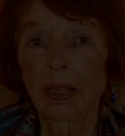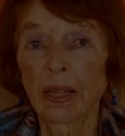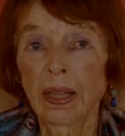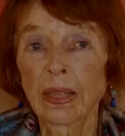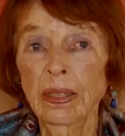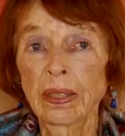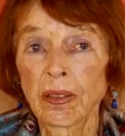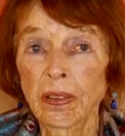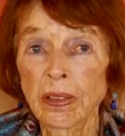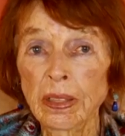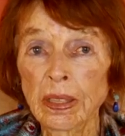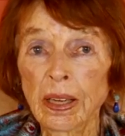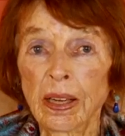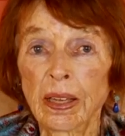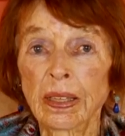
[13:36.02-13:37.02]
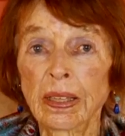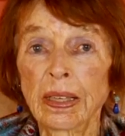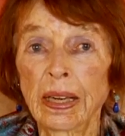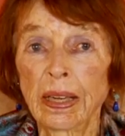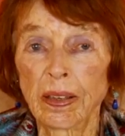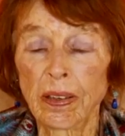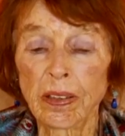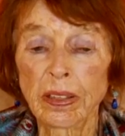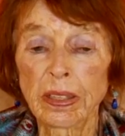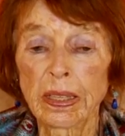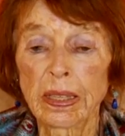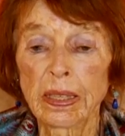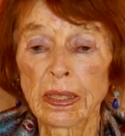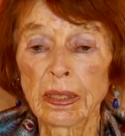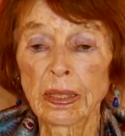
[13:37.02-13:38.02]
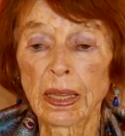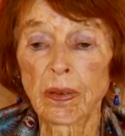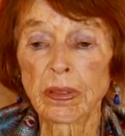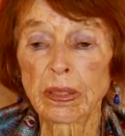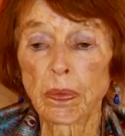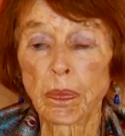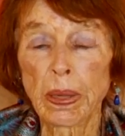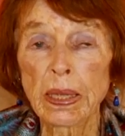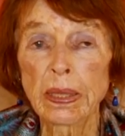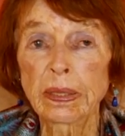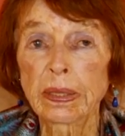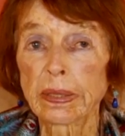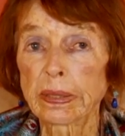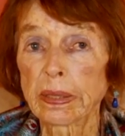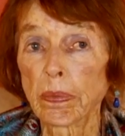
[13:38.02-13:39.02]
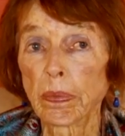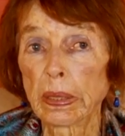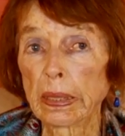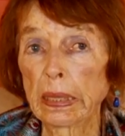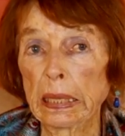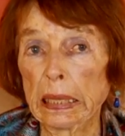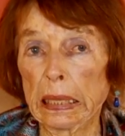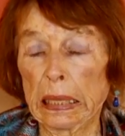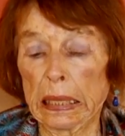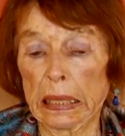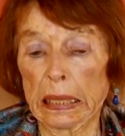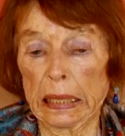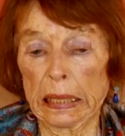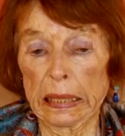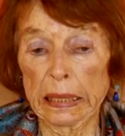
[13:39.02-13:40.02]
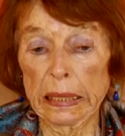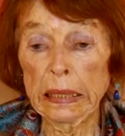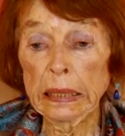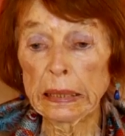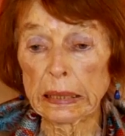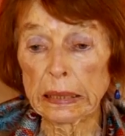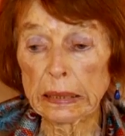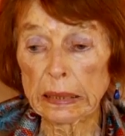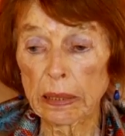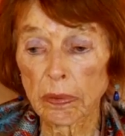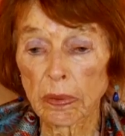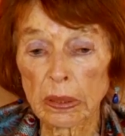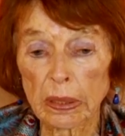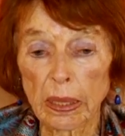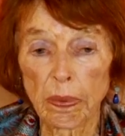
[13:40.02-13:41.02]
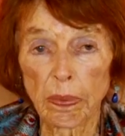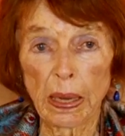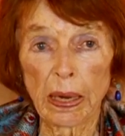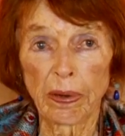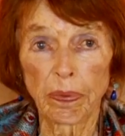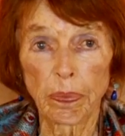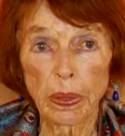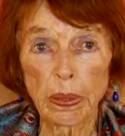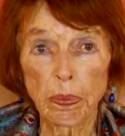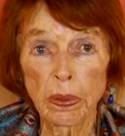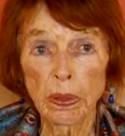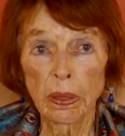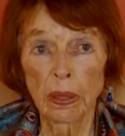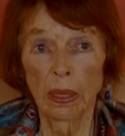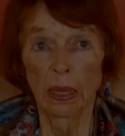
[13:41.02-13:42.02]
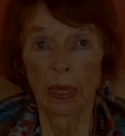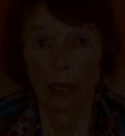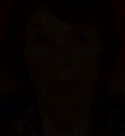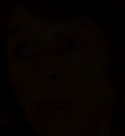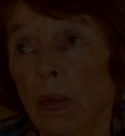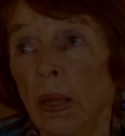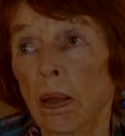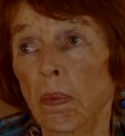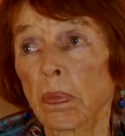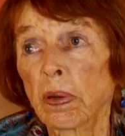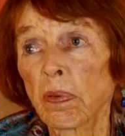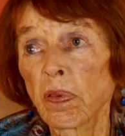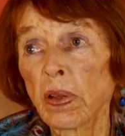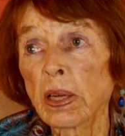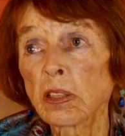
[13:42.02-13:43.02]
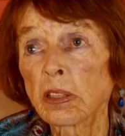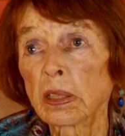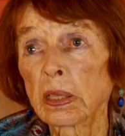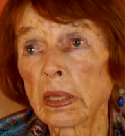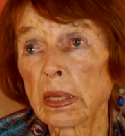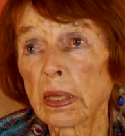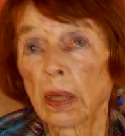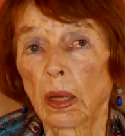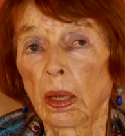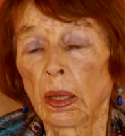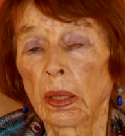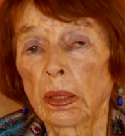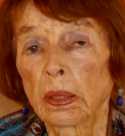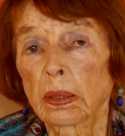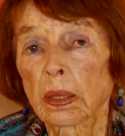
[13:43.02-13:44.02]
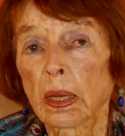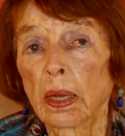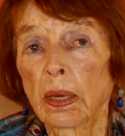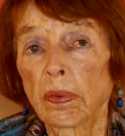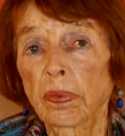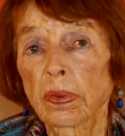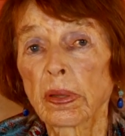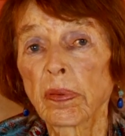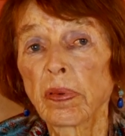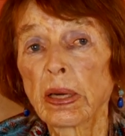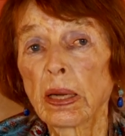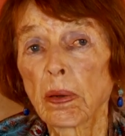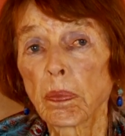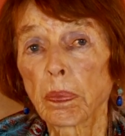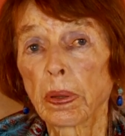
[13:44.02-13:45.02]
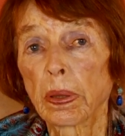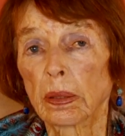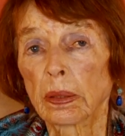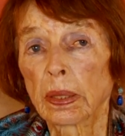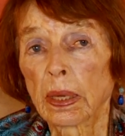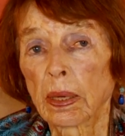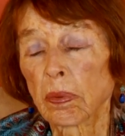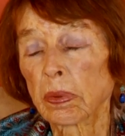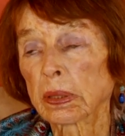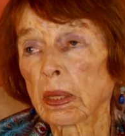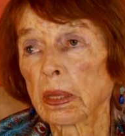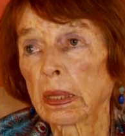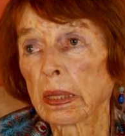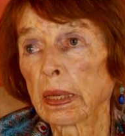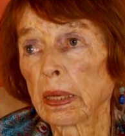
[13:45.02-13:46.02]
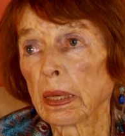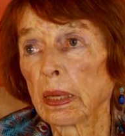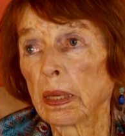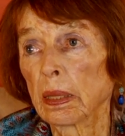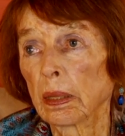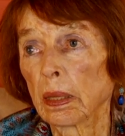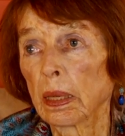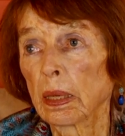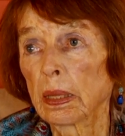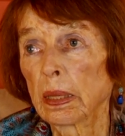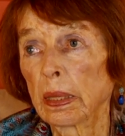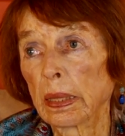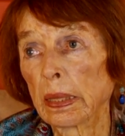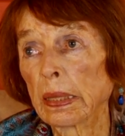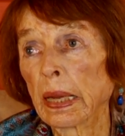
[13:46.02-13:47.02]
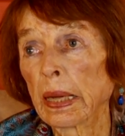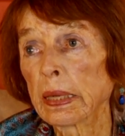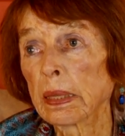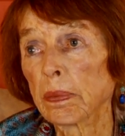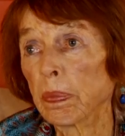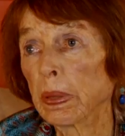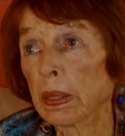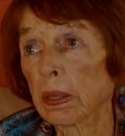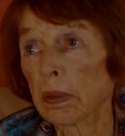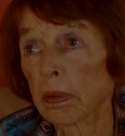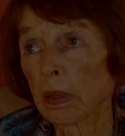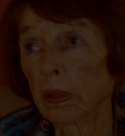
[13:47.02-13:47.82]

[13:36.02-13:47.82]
I learned a lot, and I learned to heal, and I was amazed at some of the healings that would come out of people. But eventually, I had kind of given up that I was going to get any enlightenment.